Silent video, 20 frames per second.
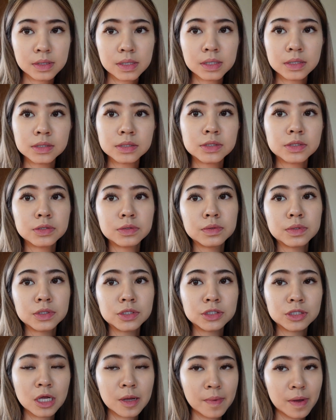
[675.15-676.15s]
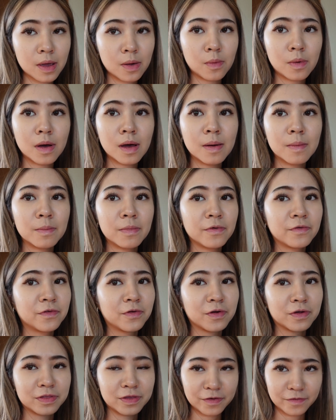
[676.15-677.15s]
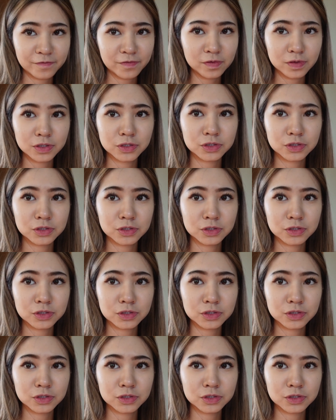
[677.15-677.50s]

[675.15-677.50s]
into the shape I want before they fully